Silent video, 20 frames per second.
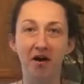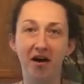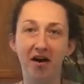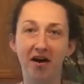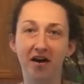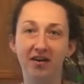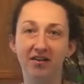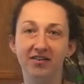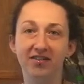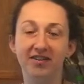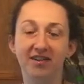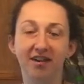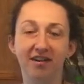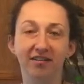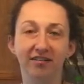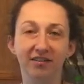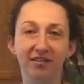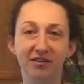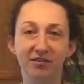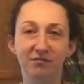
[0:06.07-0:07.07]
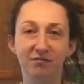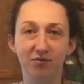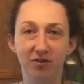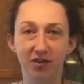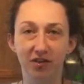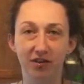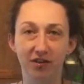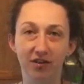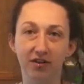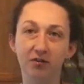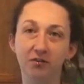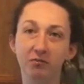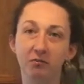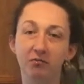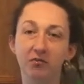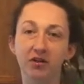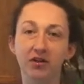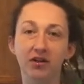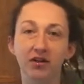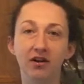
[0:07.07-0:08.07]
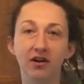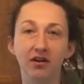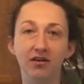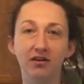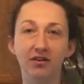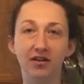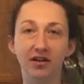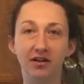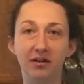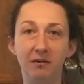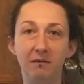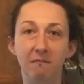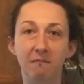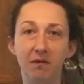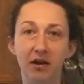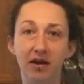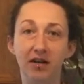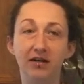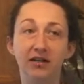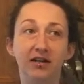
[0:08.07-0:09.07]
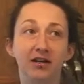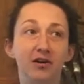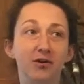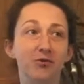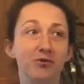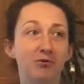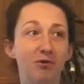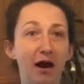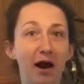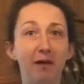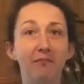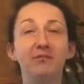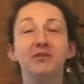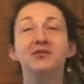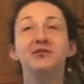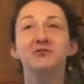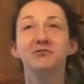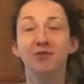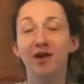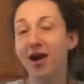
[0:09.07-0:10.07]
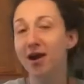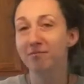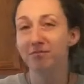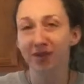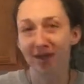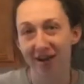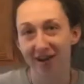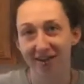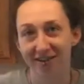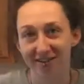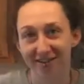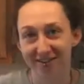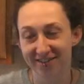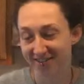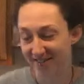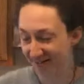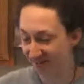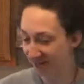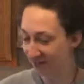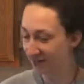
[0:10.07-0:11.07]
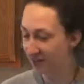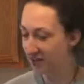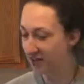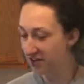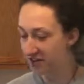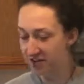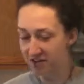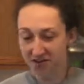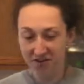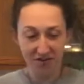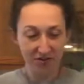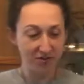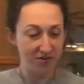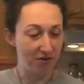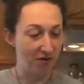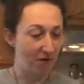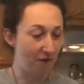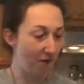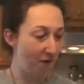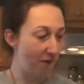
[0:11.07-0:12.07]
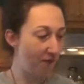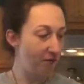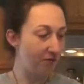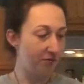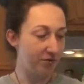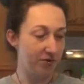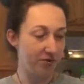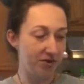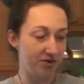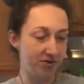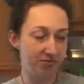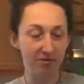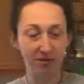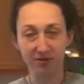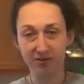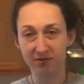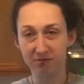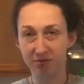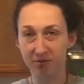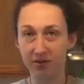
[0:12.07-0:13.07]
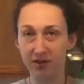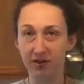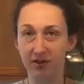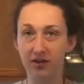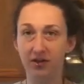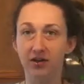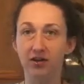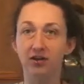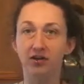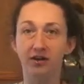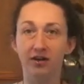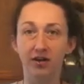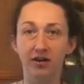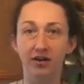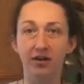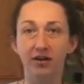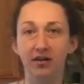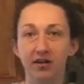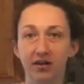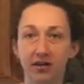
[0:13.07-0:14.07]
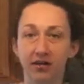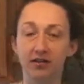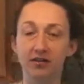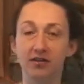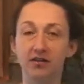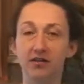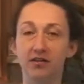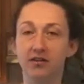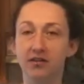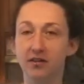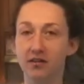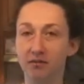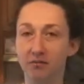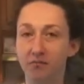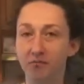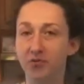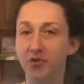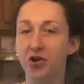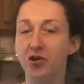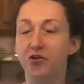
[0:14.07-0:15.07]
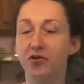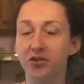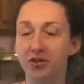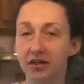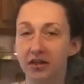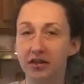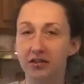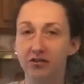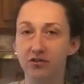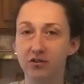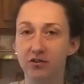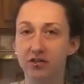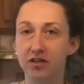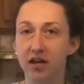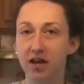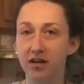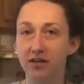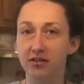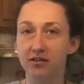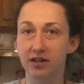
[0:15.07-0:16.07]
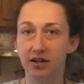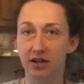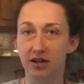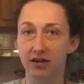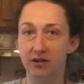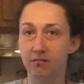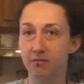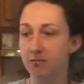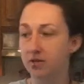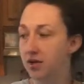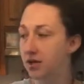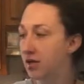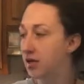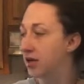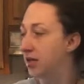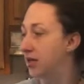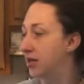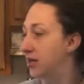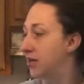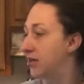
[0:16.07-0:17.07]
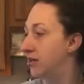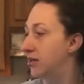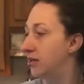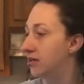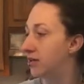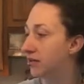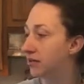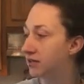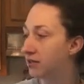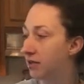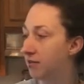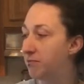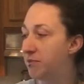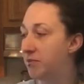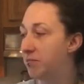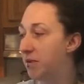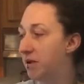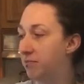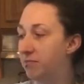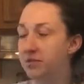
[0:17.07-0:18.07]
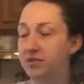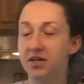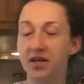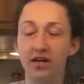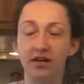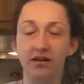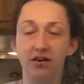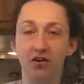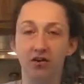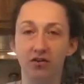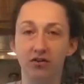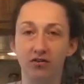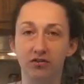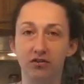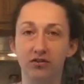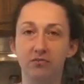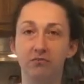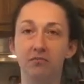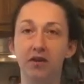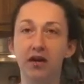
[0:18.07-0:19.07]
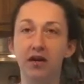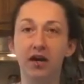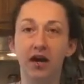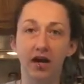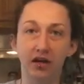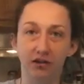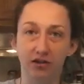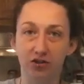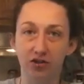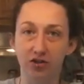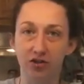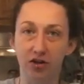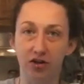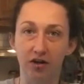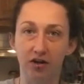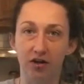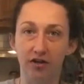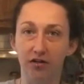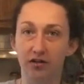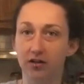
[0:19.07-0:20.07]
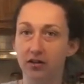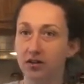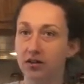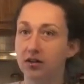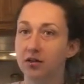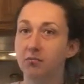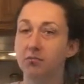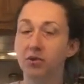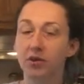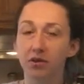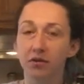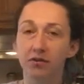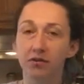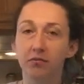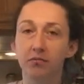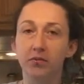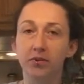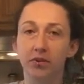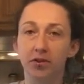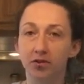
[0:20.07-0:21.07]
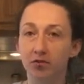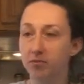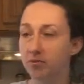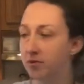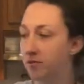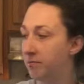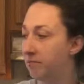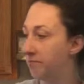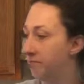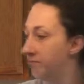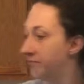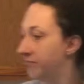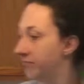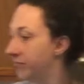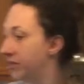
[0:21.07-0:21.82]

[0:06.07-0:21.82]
by. Today on It's Vegan, we are gonna make crabless crab cakes. So for this recipe, you're gonna need to know you're gonna do this ahead of time. And next time you bake potatoes, make extra, peel them, cube them,